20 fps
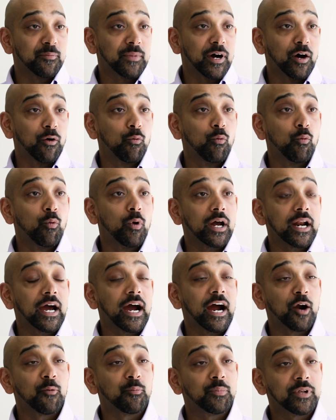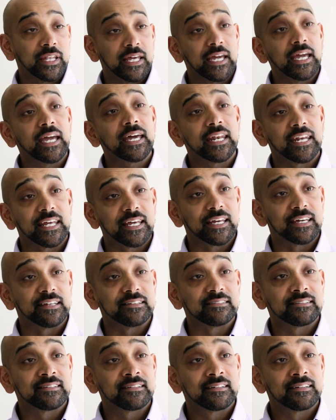about what our plan
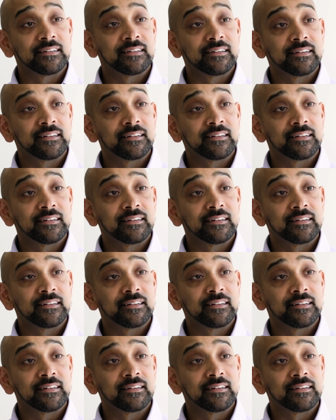is.